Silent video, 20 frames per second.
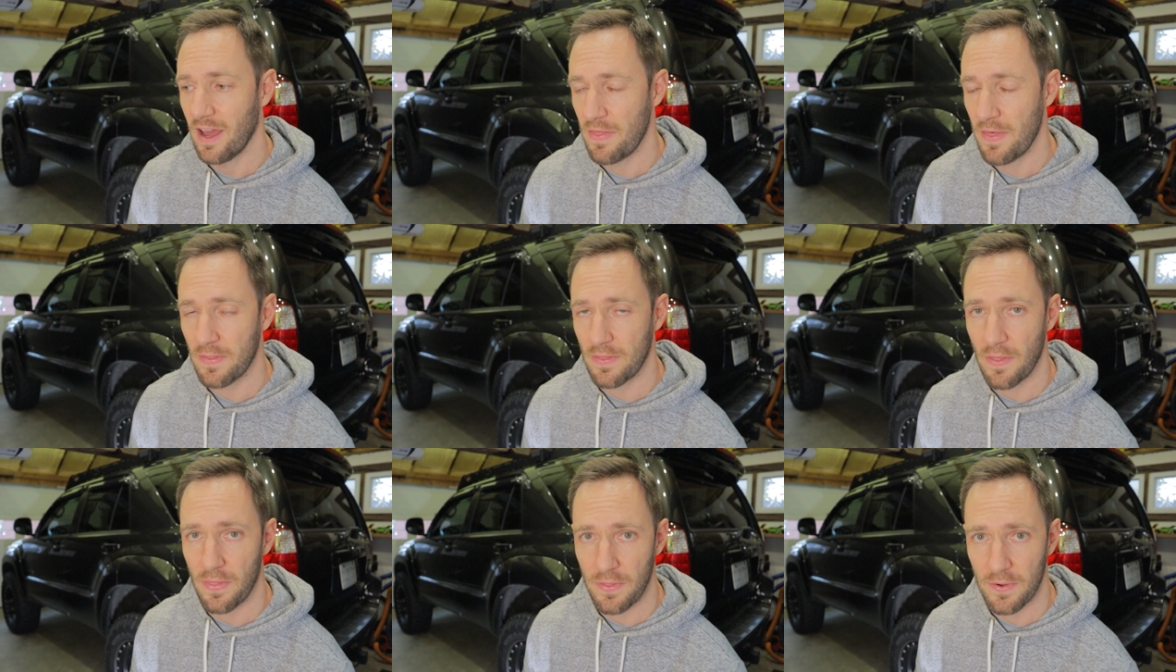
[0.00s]
I
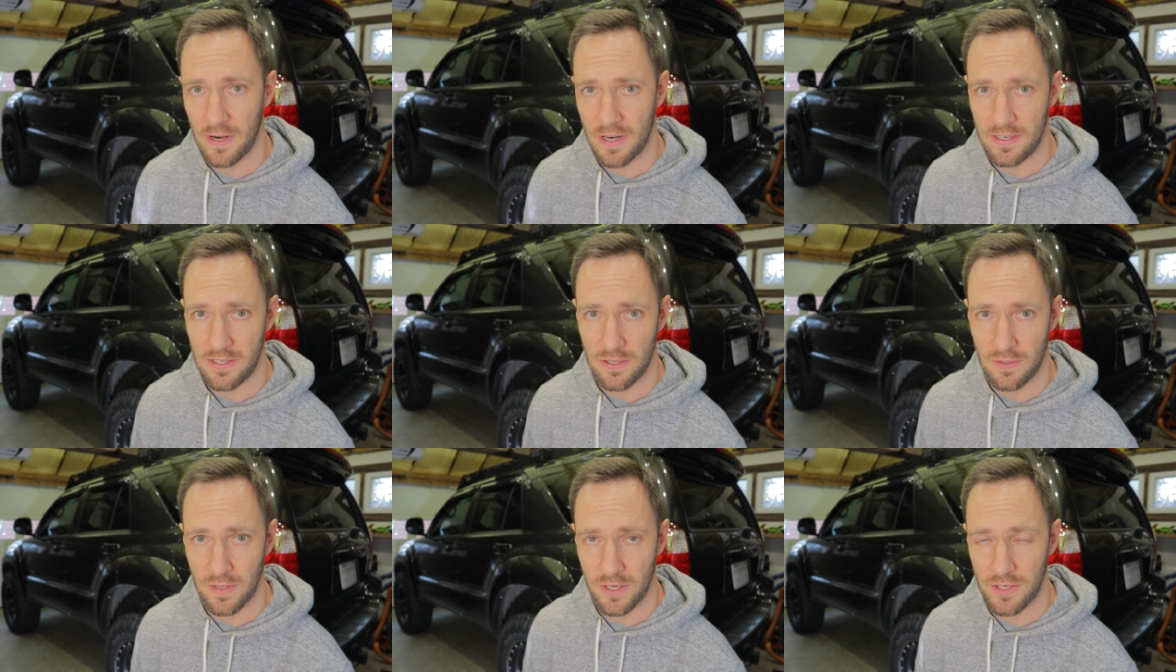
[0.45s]
think the
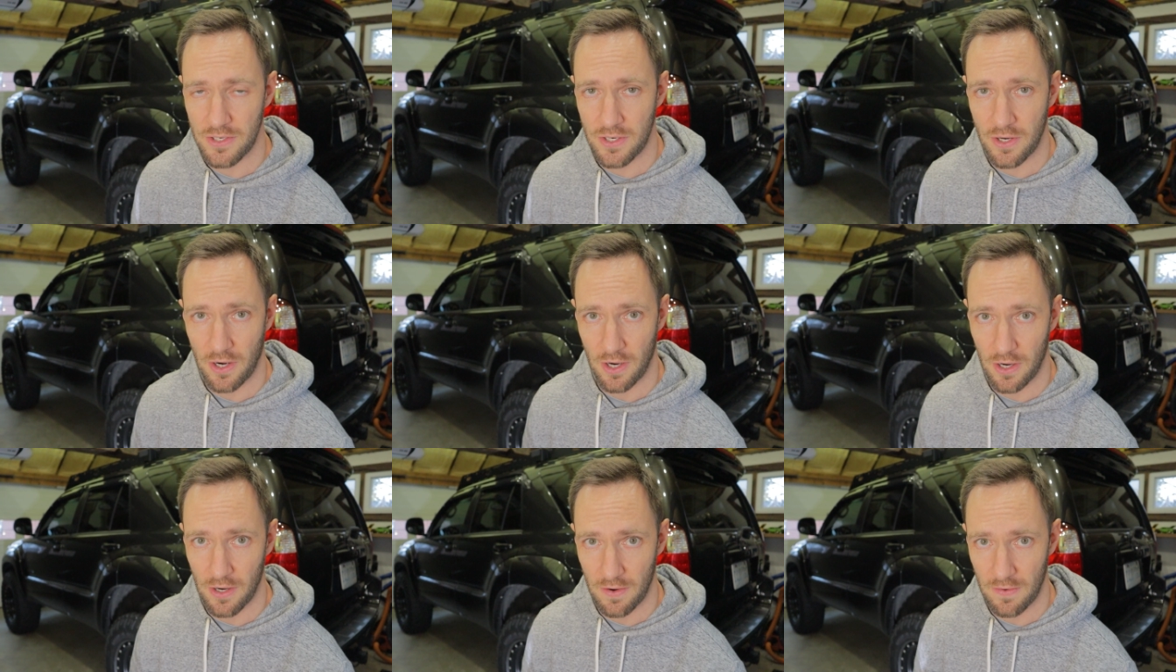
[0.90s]
32-inch
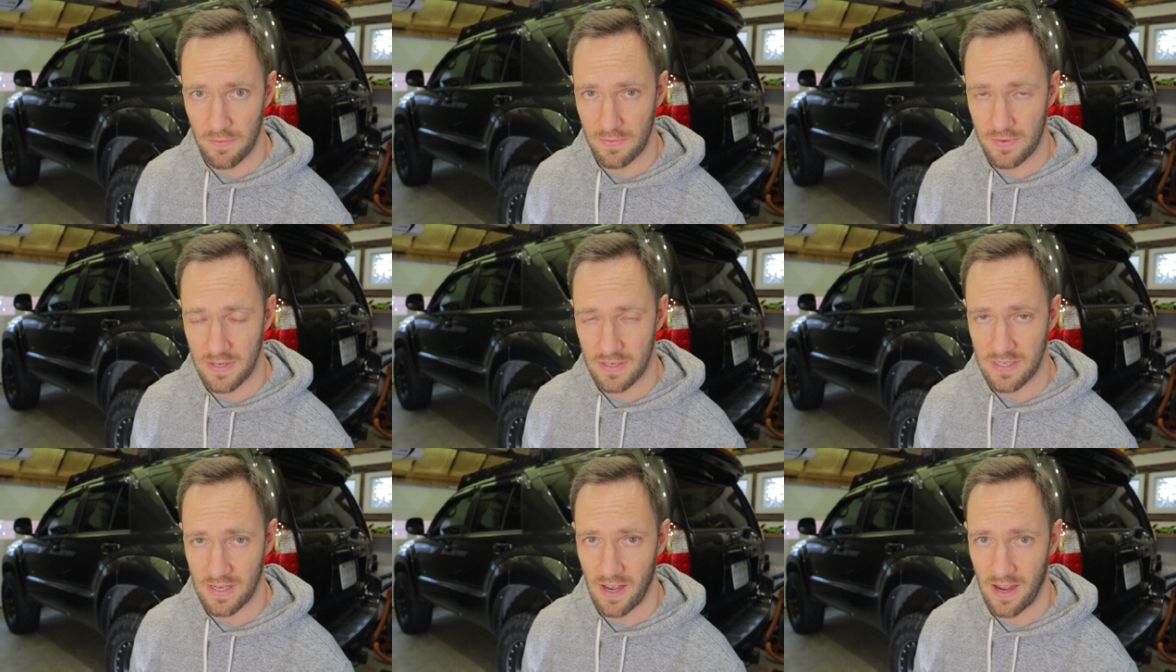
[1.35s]

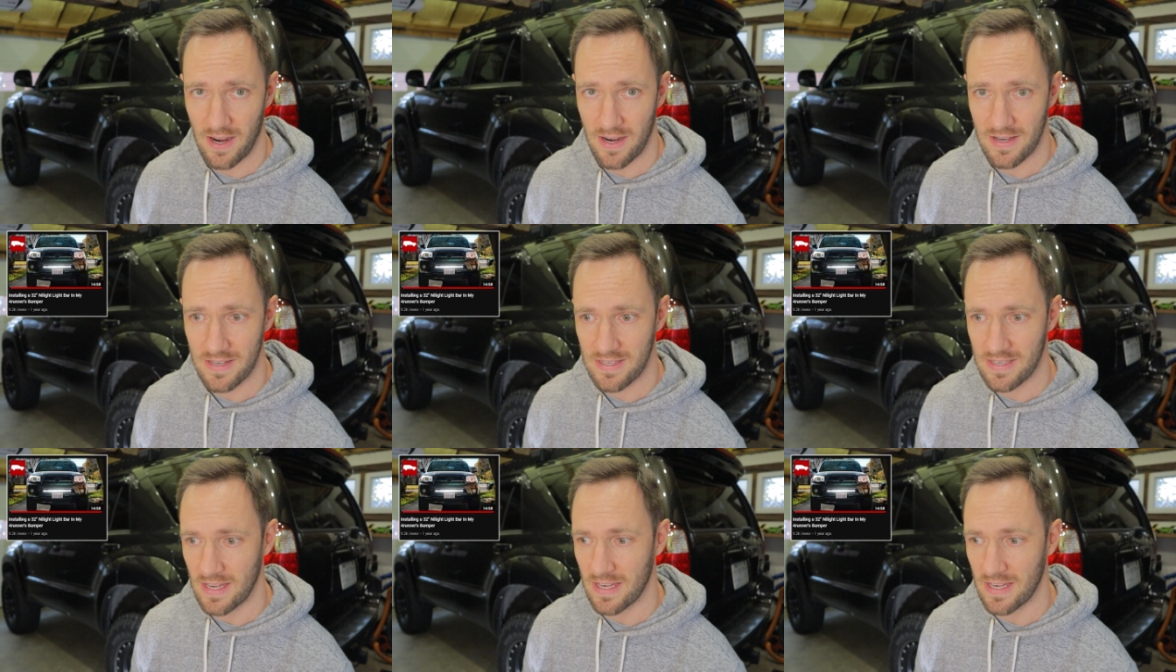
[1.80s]
curved size